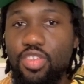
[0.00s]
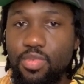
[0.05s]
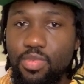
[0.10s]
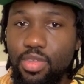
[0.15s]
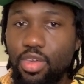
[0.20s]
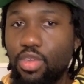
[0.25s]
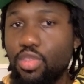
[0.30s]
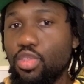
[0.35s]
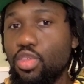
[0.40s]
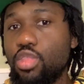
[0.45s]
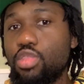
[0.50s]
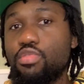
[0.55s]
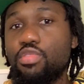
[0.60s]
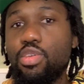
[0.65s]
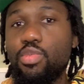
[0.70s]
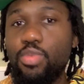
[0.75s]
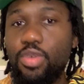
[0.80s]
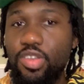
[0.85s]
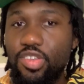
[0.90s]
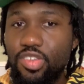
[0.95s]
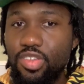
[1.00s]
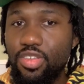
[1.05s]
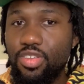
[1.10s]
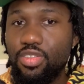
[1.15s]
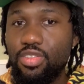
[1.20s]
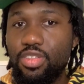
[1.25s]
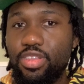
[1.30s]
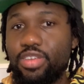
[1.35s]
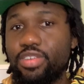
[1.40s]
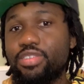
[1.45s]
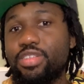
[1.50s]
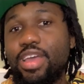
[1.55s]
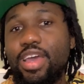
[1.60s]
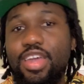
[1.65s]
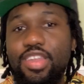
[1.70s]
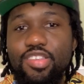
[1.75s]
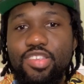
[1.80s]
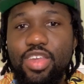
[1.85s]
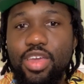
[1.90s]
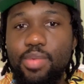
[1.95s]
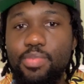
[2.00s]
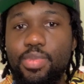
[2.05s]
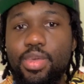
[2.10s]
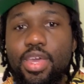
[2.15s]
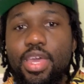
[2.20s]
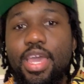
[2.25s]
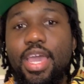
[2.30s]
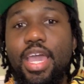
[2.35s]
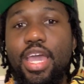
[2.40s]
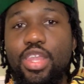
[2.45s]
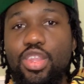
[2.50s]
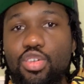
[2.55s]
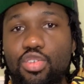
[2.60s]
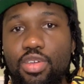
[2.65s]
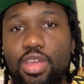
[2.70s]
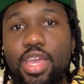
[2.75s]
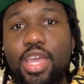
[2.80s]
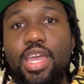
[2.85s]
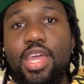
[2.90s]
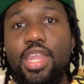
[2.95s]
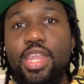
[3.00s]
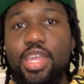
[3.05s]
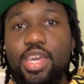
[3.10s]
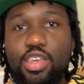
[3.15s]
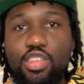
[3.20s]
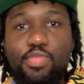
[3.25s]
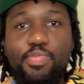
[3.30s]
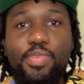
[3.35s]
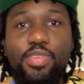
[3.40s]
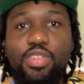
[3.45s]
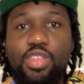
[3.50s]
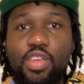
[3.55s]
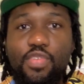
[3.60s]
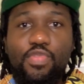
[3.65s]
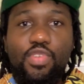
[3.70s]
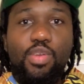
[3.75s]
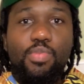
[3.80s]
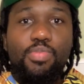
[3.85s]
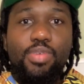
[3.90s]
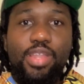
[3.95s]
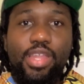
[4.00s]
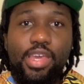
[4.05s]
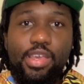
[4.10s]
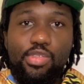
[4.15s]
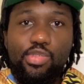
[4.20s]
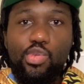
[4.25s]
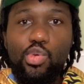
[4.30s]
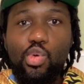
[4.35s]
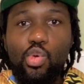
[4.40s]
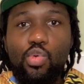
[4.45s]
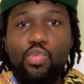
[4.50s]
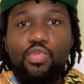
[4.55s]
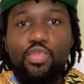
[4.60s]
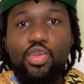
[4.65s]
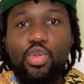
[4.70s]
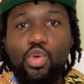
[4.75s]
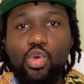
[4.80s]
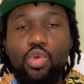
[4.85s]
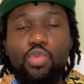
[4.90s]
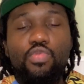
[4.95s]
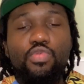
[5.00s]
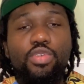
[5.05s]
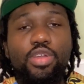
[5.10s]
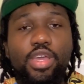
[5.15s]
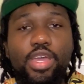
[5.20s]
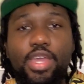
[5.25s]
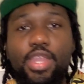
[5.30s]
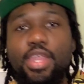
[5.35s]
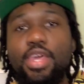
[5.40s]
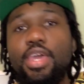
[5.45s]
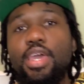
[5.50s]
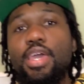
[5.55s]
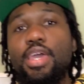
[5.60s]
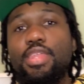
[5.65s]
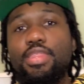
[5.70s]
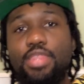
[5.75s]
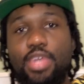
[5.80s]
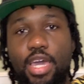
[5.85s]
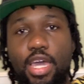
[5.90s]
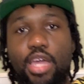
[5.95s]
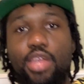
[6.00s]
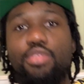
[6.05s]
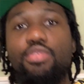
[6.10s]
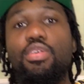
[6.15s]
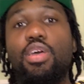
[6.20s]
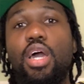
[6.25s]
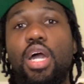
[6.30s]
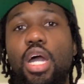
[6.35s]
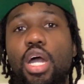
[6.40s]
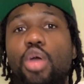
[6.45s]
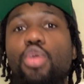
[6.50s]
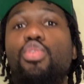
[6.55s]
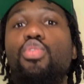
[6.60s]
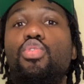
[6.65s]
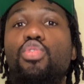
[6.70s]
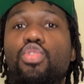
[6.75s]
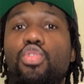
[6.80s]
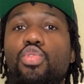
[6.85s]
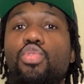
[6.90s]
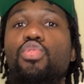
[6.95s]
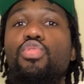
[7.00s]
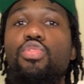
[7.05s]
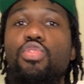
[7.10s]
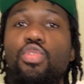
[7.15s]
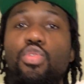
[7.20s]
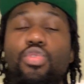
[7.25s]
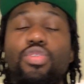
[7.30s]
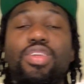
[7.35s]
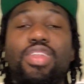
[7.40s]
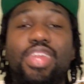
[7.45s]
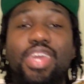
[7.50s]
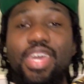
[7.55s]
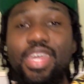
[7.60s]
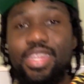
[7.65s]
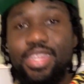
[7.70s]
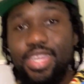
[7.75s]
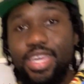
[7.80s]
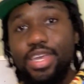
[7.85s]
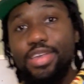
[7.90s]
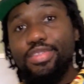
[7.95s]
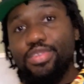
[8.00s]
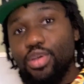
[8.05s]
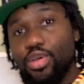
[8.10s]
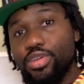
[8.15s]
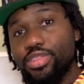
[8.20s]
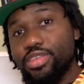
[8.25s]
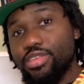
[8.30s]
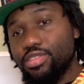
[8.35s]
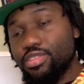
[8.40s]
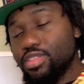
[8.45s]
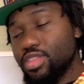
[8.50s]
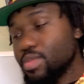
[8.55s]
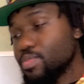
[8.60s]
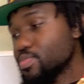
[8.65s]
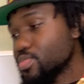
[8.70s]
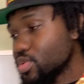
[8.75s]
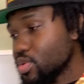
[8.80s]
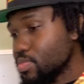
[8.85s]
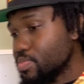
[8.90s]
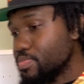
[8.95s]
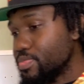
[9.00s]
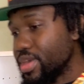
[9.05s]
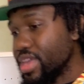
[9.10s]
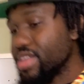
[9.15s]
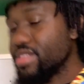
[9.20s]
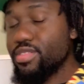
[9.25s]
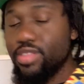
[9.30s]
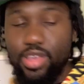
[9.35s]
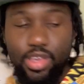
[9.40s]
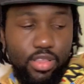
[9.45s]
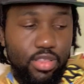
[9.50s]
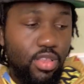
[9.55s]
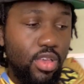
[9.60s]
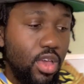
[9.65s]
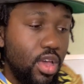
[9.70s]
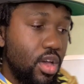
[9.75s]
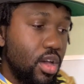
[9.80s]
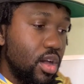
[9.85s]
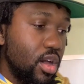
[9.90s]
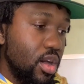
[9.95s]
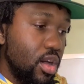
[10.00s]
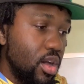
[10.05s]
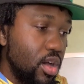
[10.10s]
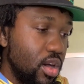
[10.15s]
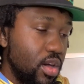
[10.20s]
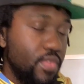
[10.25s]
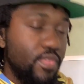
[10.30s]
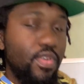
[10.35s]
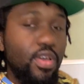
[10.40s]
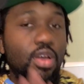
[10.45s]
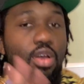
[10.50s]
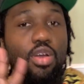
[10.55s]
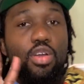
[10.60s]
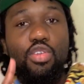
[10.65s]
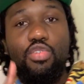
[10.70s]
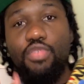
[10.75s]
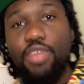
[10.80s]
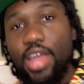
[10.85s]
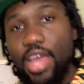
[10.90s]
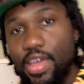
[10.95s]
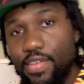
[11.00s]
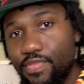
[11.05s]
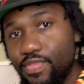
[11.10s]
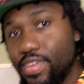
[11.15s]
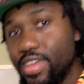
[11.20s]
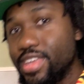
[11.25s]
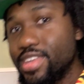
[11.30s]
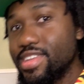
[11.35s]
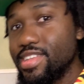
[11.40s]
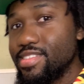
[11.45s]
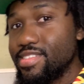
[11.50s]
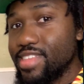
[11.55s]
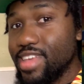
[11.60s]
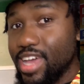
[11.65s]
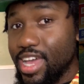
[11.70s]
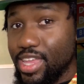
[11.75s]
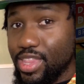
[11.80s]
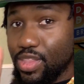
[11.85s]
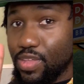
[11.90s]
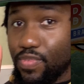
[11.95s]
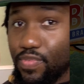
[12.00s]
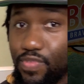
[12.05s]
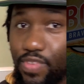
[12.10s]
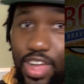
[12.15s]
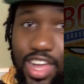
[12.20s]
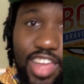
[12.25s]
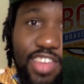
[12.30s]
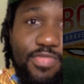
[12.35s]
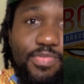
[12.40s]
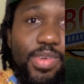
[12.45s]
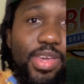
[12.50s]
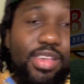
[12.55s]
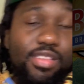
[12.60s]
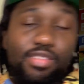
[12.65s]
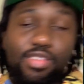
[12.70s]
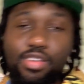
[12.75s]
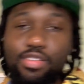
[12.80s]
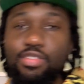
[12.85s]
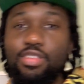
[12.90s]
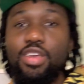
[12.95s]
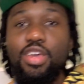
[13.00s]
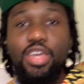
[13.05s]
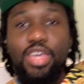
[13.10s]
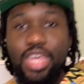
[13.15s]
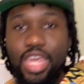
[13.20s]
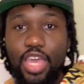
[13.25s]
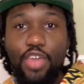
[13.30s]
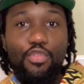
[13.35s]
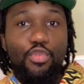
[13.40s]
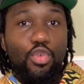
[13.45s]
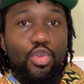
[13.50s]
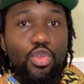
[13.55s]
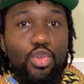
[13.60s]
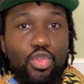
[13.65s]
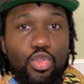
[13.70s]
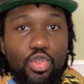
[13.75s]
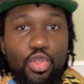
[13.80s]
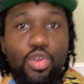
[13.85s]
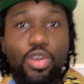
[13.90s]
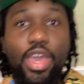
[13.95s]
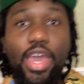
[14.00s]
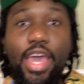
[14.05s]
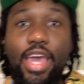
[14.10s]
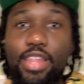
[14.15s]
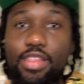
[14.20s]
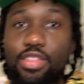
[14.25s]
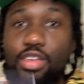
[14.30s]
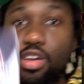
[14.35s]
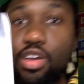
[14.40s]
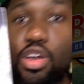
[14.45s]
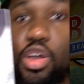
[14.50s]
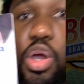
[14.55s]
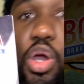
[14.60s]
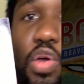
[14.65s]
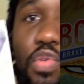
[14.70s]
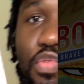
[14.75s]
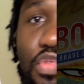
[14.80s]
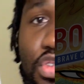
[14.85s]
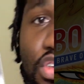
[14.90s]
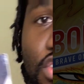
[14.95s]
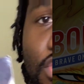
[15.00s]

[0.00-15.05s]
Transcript: there's the three wishes, there's Achem, and they're in a specific place over and over again. That's how you use unity. And these are the simple basics of graphic design. The 5 basics. Even when you look at the cover